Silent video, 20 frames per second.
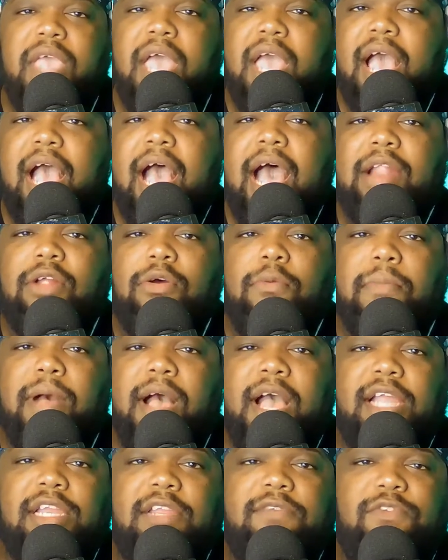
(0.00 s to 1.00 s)
I don't
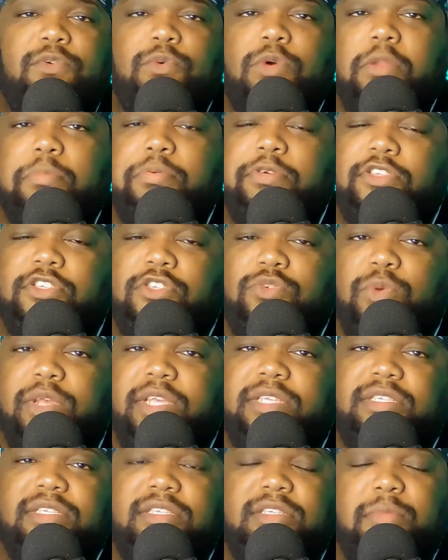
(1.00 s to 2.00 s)
mind if you want to put
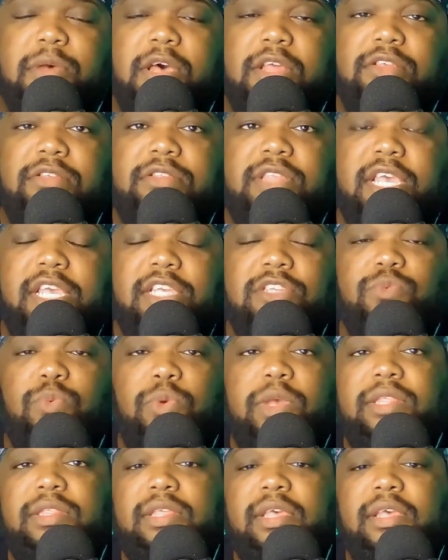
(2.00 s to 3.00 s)
Swiss and some other things
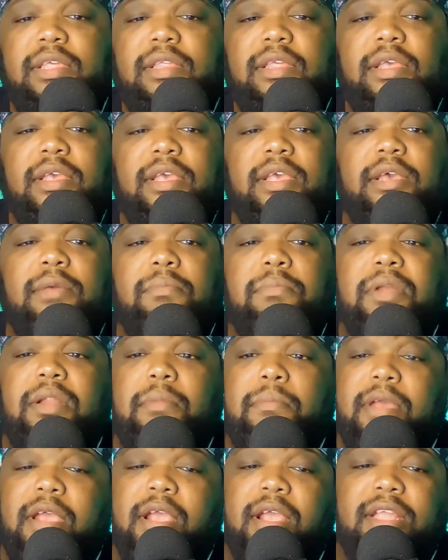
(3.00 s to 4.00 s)
with it, but
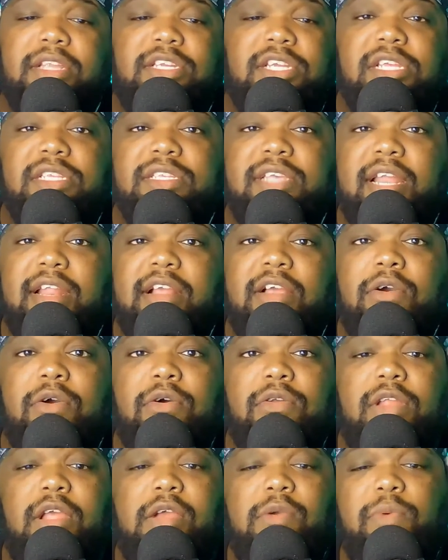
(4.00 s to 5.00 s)
American cheese got to go
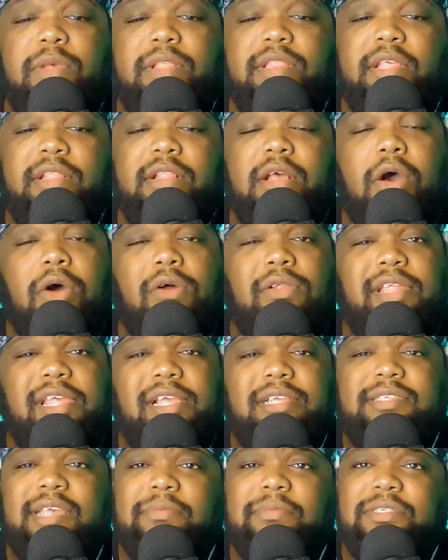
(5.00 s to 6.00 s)
on there with it. The only
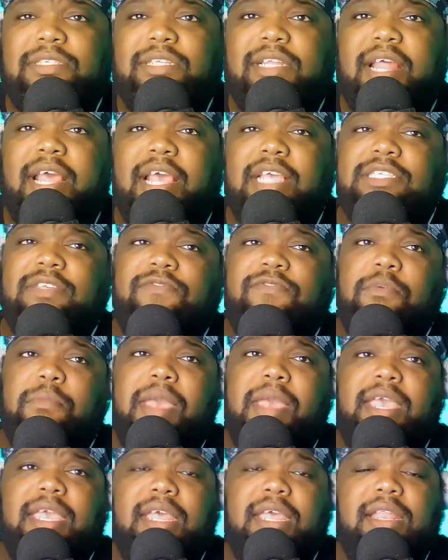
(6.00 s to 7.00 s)
exception to that is if you're
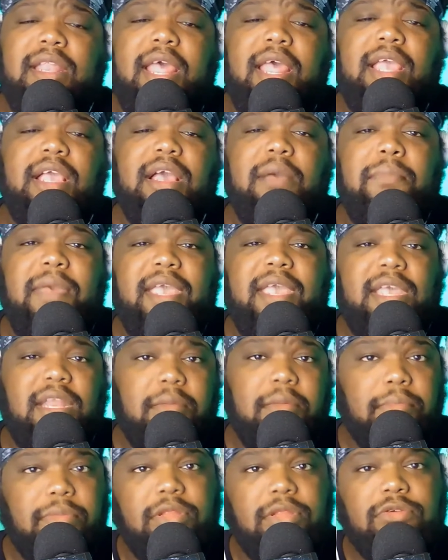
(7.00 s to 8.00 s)
making like a bacon
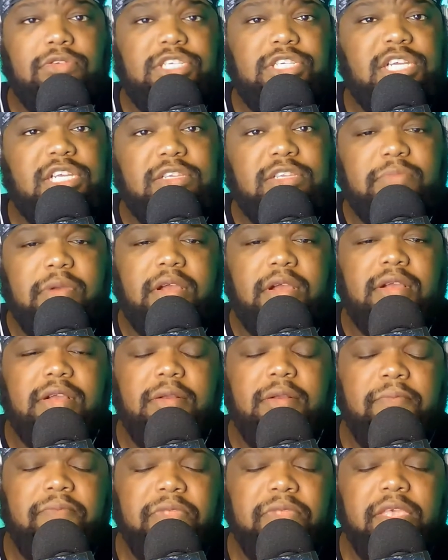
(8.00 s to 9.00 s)
and blue cheeseburger.
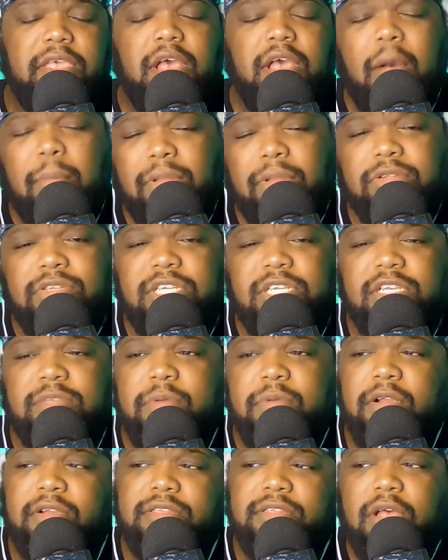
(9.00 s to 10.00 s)
A blue
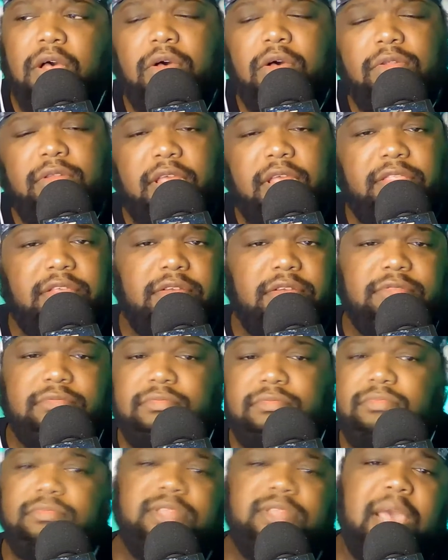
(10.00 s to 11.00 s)
cheeseburger is a whole nother
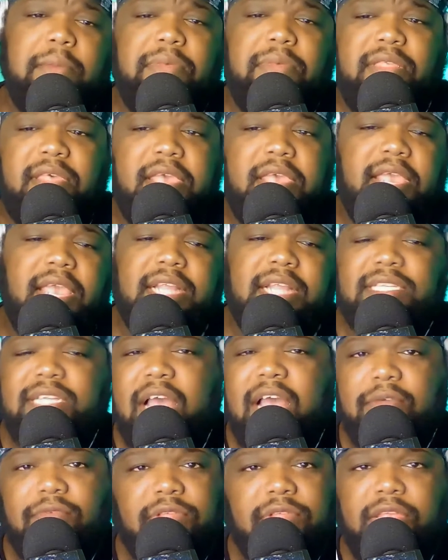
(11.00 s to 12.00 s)
type of thing. It's
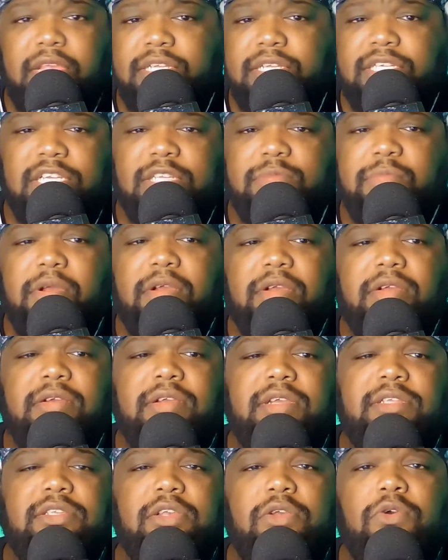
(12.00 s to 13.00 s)
not really a cheeseburger.
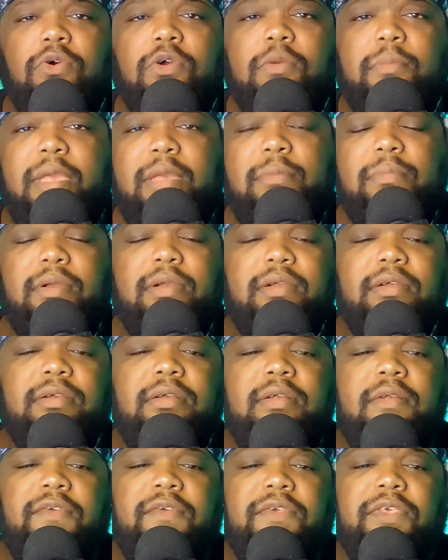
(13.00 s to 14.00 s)
It's a gourmet burger.
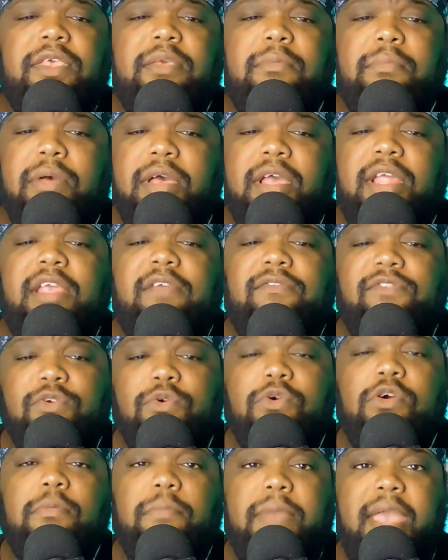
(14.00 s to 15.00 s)
But if
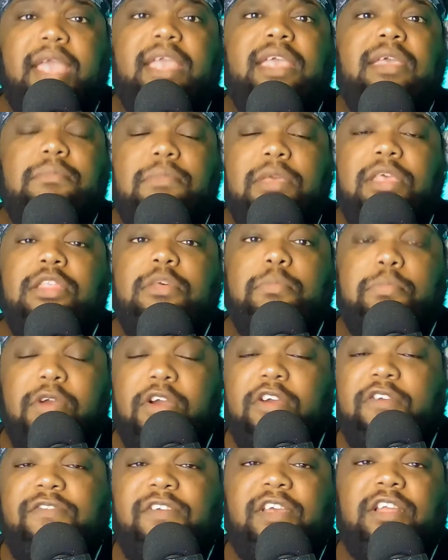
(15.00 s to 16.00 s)
you are making me the
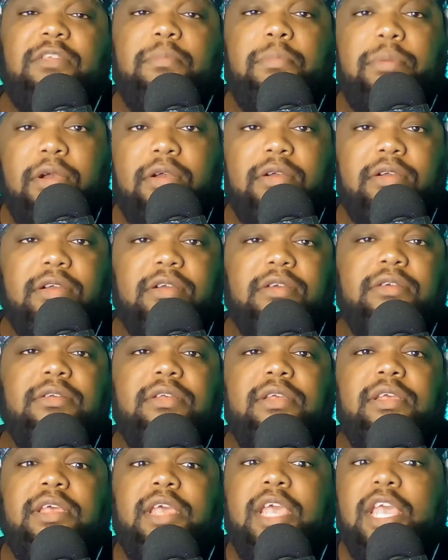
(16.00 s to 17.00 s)
perfect burger
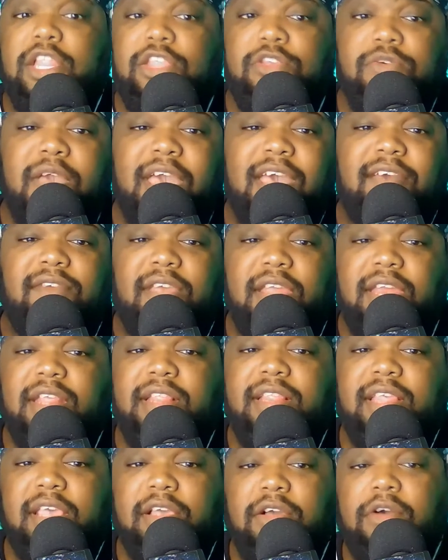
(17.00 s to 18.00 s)
and you have
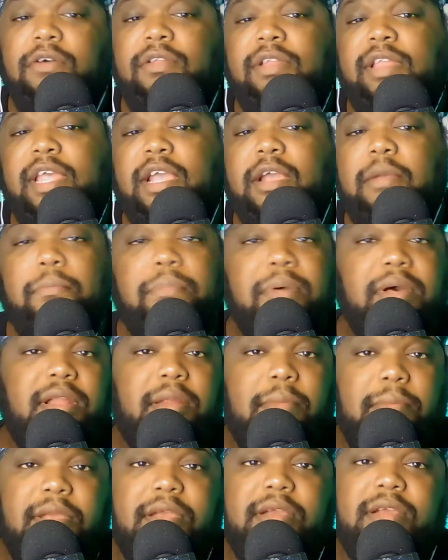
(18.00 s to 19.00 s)
anything on there but
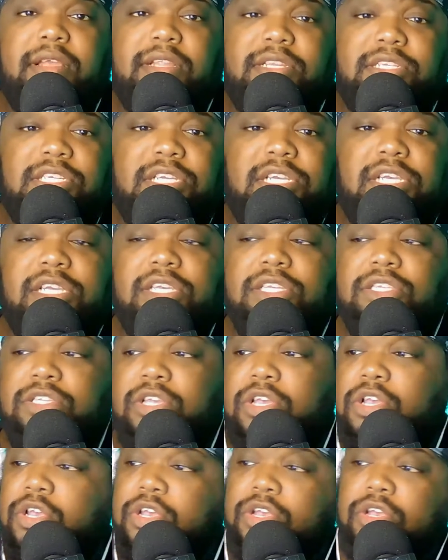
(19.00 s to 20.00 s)
American cheese,
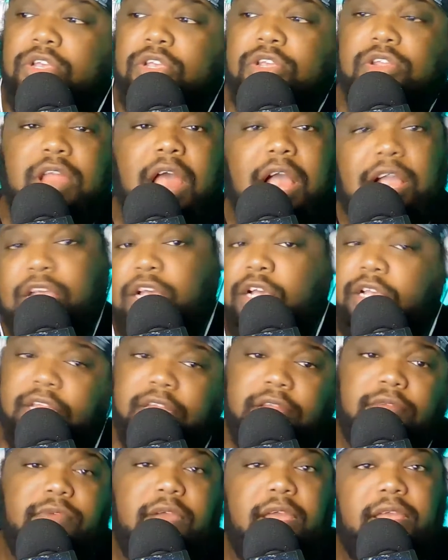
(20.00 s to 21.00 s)
you're not cooking
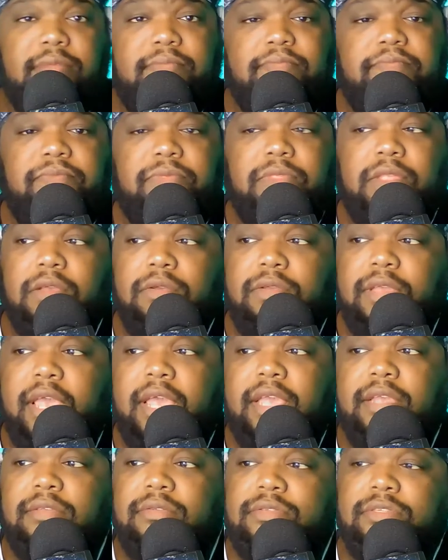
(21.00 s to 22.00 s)
it right.
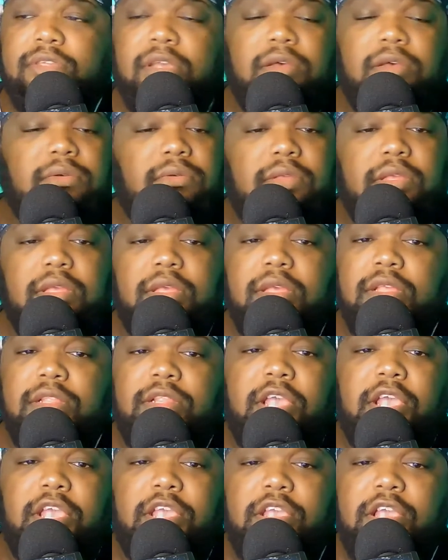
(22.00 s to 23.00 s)
Okay. So
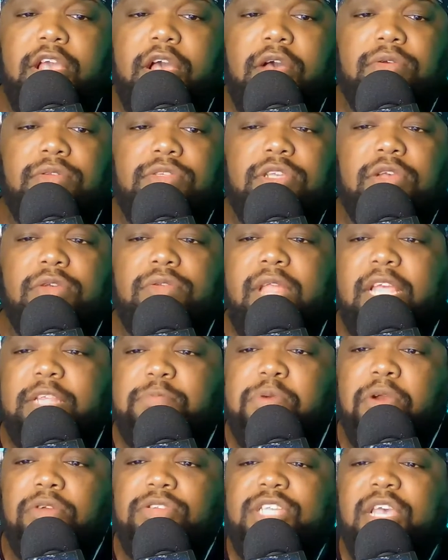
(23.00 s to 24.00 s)
there you go. So that's
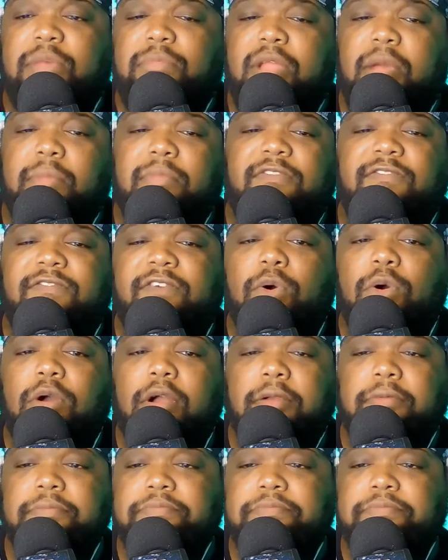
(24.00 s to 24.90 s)
pro tip number 4.